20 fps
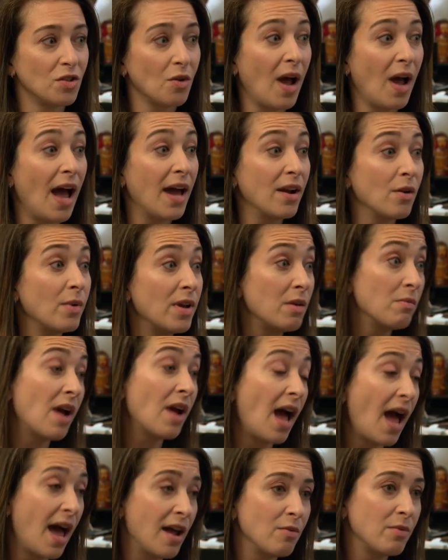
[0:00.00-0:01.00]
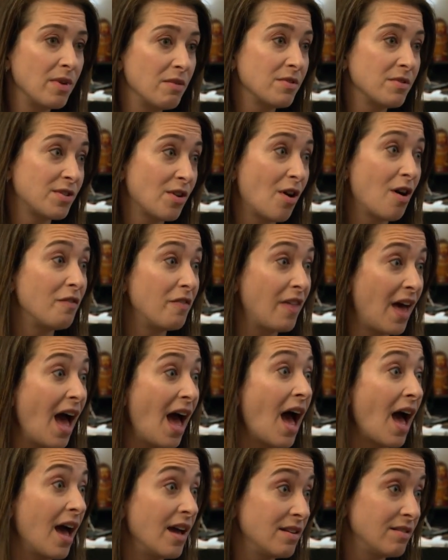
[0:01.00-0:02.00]
So now, how do we how do we resolve
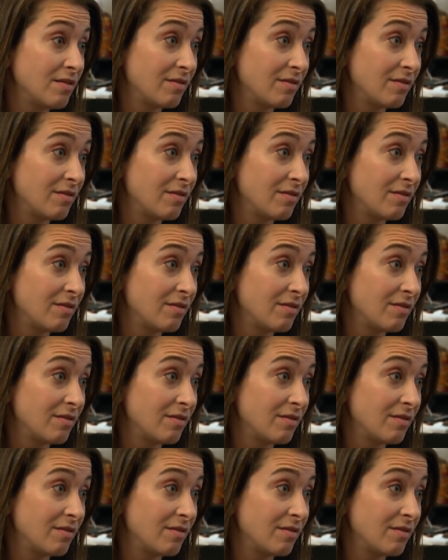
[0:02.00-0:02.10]
that?